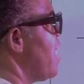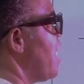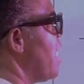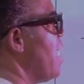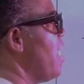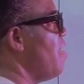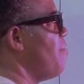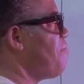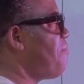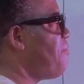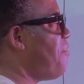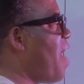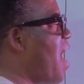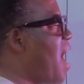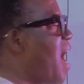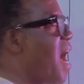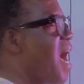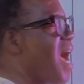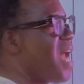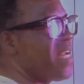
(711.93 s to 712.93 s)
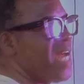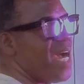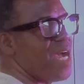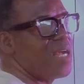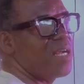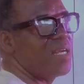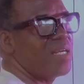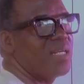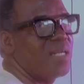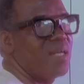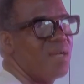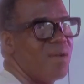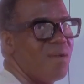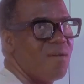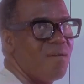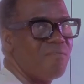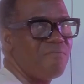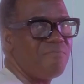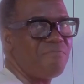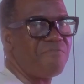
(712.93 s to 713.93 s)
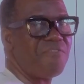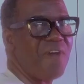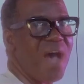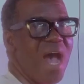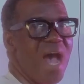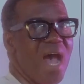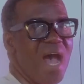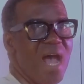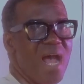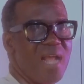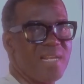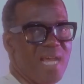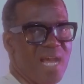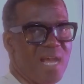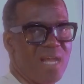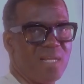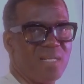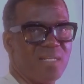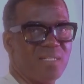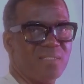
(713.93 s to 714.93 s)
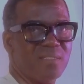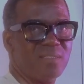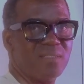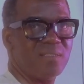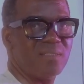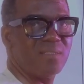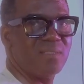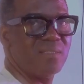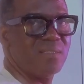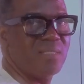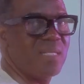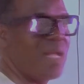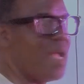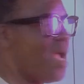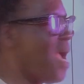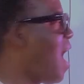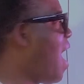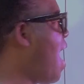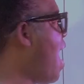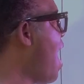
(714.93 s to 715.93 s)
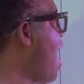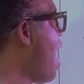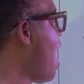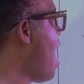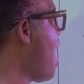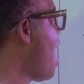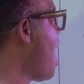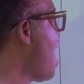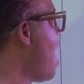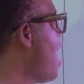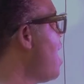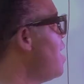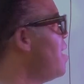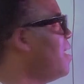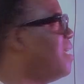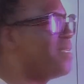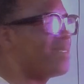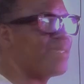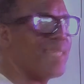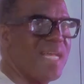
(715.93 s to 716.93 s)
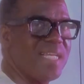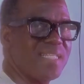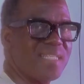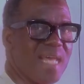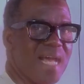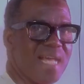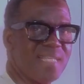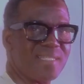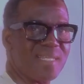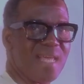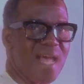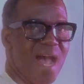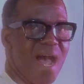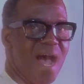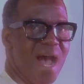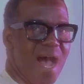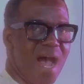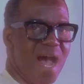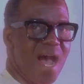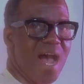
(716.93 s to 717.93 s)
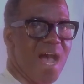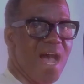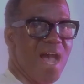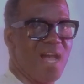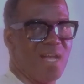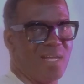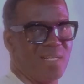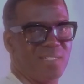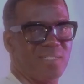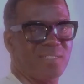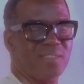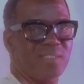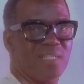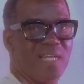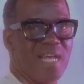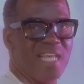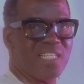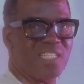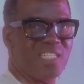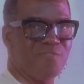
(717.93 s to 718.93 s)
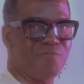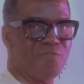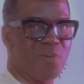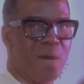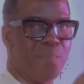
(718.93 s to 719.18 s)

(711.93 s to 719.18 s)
in father. Father. It sounds as R, as if you are